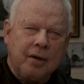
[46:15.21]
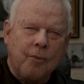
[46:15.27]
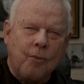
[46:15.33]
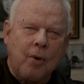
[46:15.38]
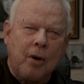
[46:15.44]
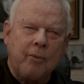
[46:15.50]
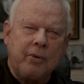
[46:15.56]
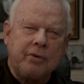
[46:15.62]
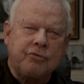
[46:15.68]

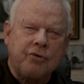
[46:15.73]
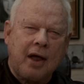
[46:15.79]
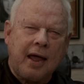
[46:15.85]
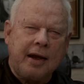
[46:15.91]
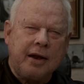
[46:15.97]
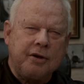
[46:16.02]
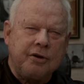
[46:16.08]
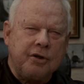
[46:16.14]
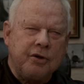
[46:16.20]
What we try
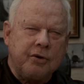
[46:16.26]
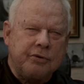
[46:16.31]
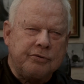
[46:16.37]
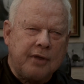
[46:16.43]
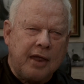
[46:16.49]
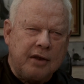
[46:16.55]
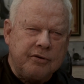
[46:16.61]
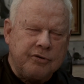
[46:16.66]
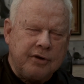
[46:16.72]
to do is
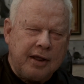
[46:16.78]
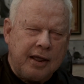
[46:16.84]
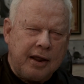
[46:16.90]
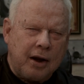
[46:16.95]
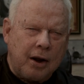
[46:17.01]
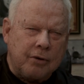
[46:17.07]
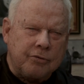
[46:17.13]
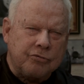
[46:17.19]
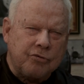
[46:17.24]
educate
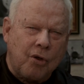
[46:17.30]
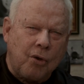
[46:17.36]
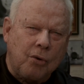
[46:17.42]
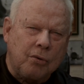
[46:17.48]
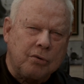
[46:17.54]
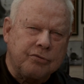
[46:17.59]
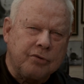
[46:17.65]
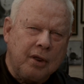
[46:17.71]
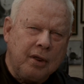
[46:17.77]
our
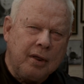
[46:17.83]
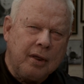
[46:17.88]
souls